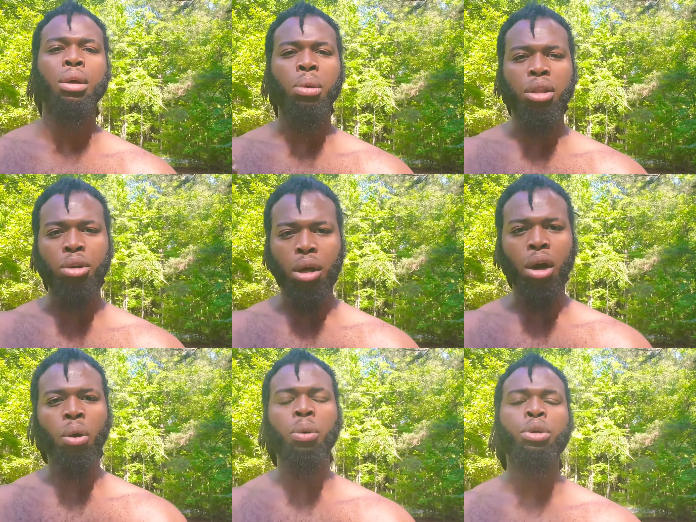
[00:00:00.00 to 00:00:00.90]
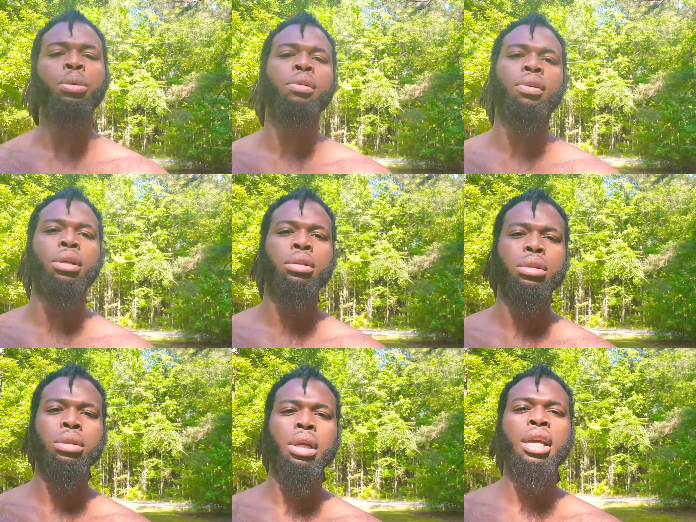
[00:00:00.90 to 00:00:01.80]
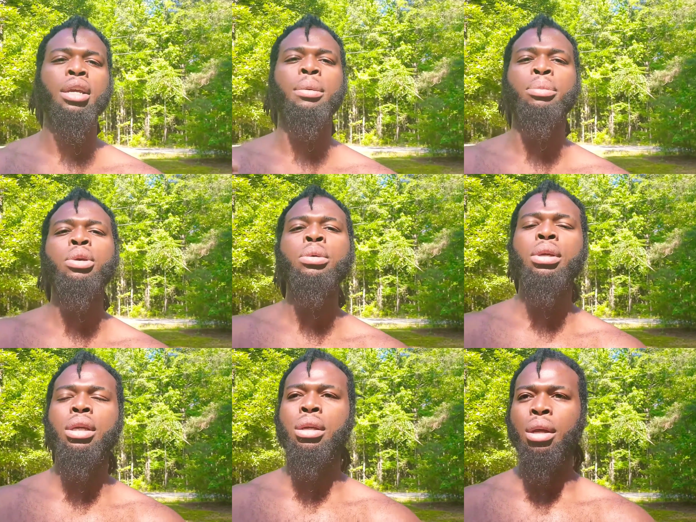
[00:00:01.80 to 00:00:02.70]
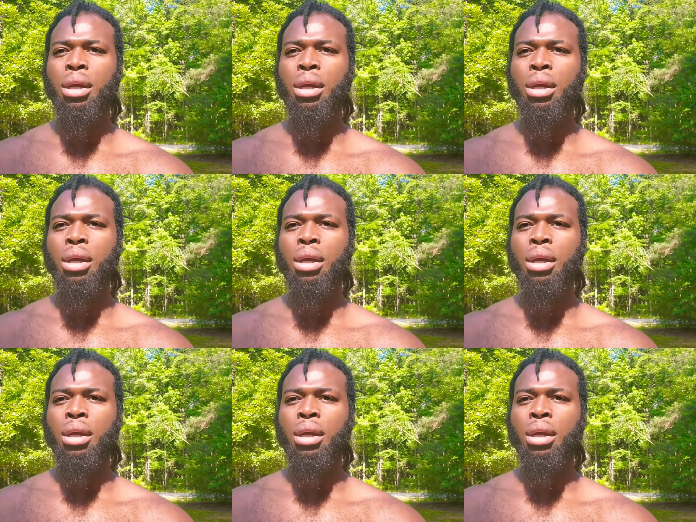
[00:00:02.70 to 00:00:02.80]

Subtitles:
with your own universe, in communion,